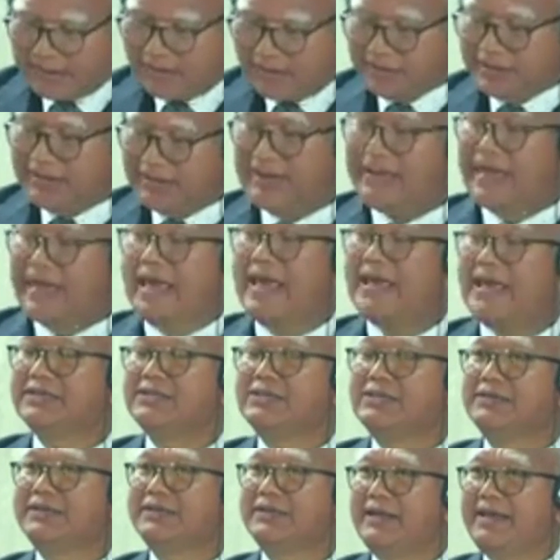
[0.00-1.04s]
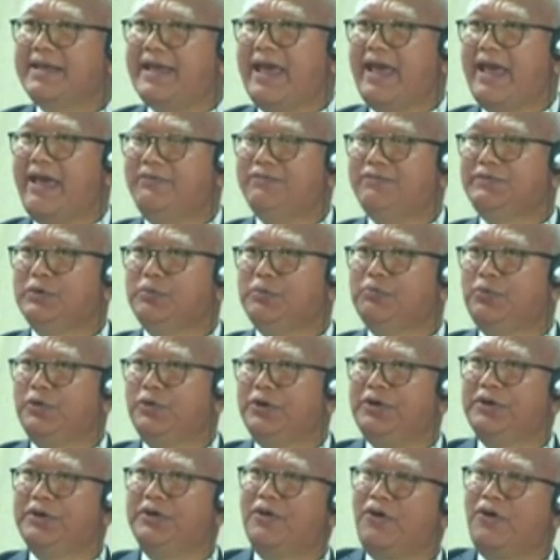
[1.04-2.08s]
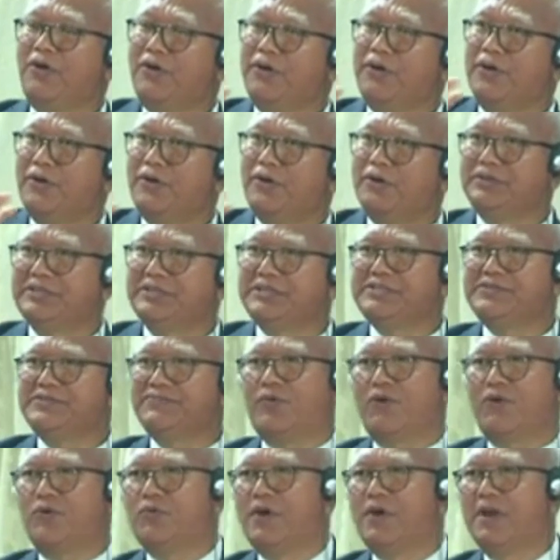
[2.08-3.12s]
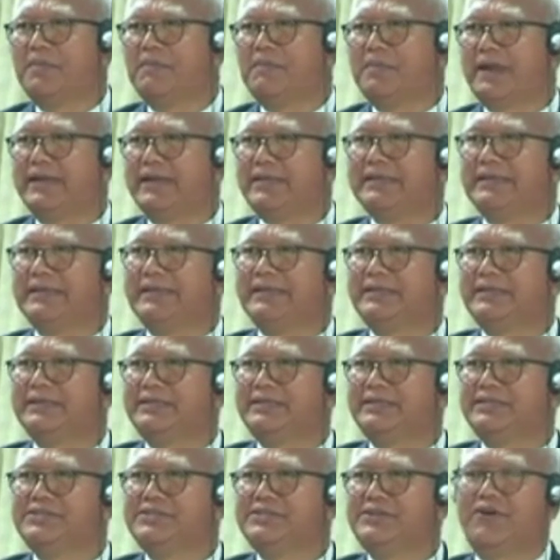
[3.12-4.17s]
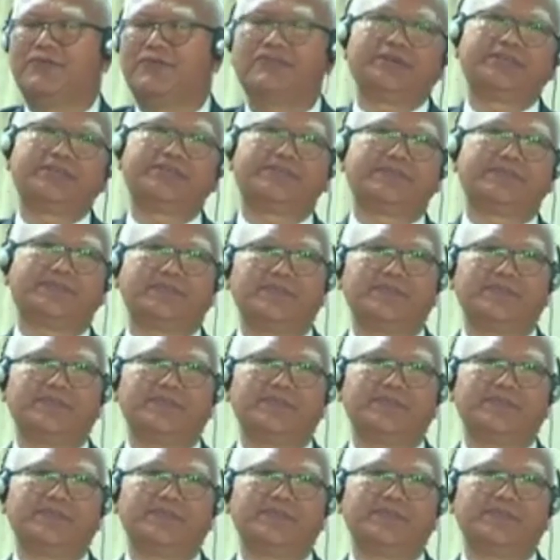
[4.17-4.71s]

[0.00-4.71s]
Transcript: They have to put on notice for 1 month in the DC office